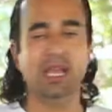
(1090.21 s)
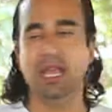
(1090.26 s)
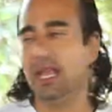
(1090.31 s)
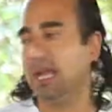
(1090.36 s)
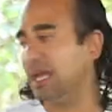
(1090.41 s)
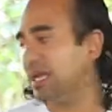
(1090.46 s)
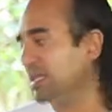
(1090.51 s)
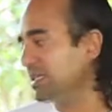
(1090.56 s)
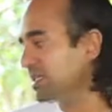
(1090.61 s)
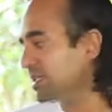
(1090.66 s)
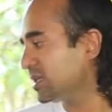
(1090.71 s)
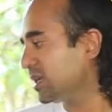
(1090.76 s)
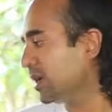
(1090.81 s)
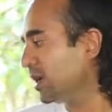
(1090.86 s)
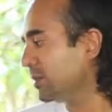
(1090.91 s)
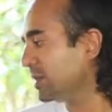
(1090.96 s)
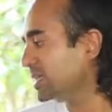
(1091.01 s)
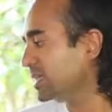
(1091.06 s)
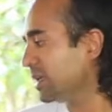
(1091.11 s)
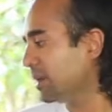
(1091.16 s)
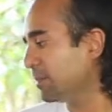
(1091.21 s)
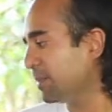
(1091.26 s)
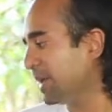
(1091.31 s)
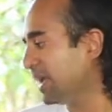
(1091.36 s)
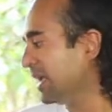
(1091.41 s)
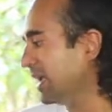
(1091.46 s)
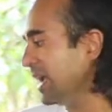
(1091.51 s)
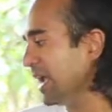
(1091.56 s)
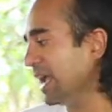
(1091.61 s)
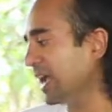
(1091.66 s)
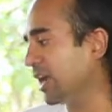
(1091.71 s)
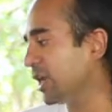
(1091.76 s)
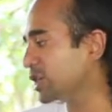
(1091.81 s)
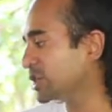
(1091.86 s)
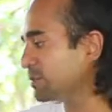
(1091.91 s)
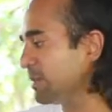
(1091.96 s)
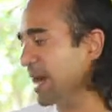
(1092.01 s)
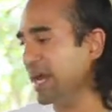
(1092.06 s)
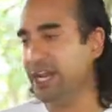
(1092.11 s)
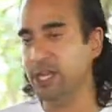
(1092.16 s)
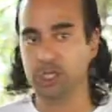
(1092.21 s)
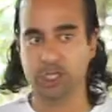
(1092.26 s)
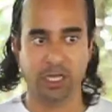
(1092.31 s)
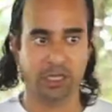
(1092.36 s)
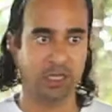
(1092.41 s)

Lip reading: and it's going to be English, Spanish,